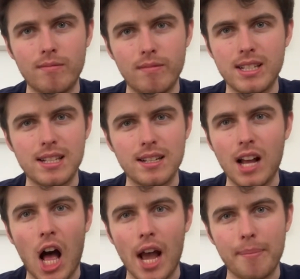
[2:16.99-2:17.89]
This isn't
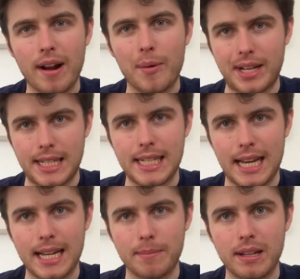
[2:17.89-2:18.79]
highbrow
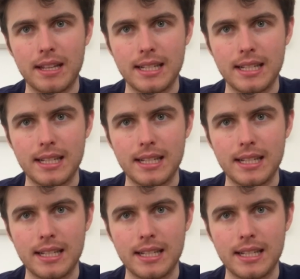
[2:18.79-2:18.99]
entertainment.